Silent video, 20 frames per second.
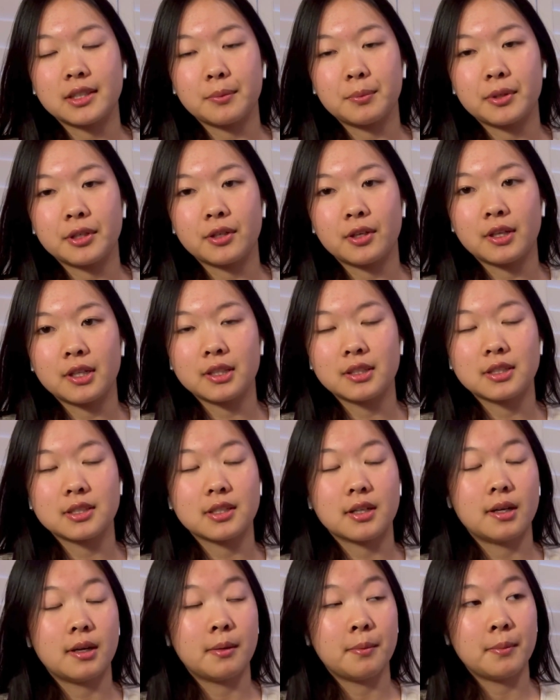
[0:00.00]
I put on
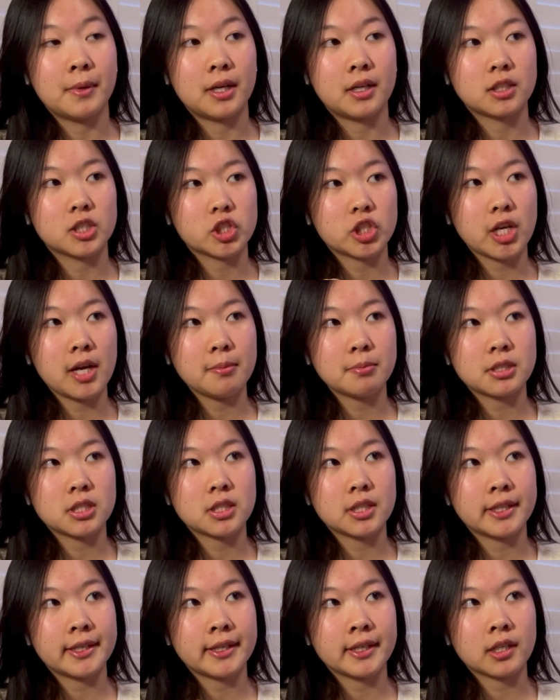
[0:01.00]
some
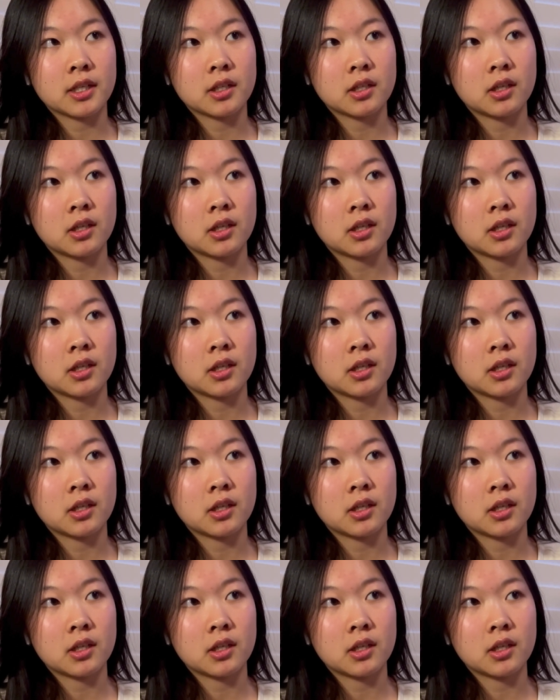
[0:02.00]
ChapStick.